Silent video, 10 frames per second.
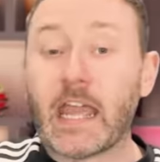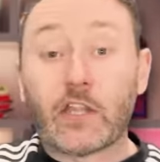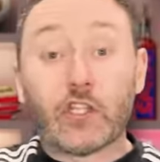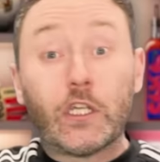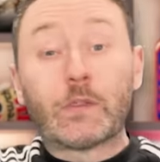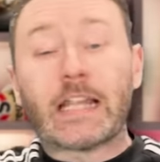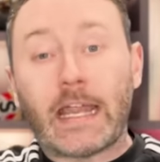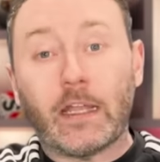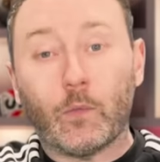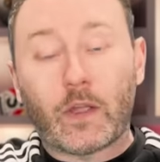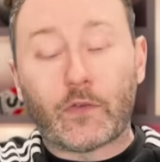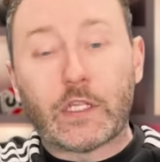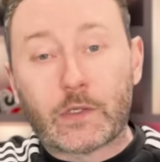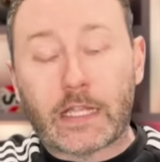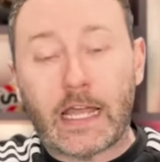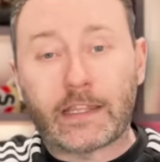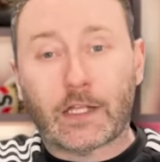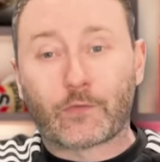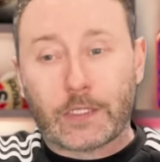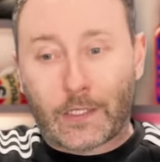newsletter. We have a newsletter.
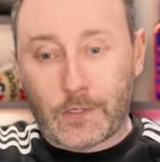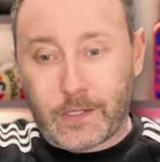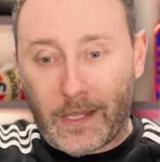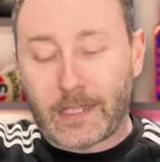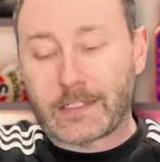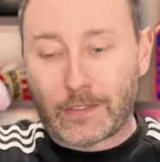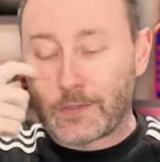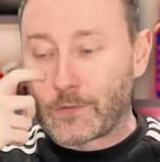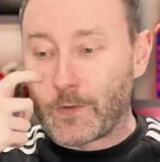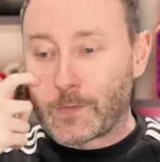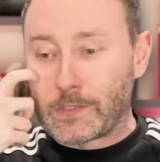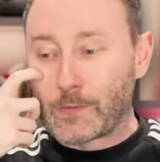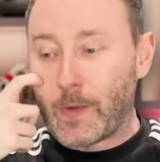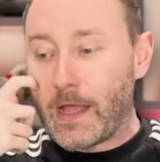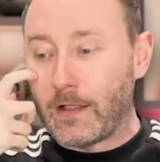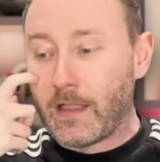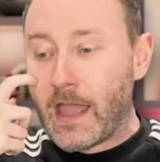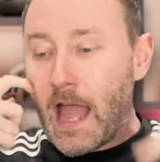That's really good. That's in the description as well.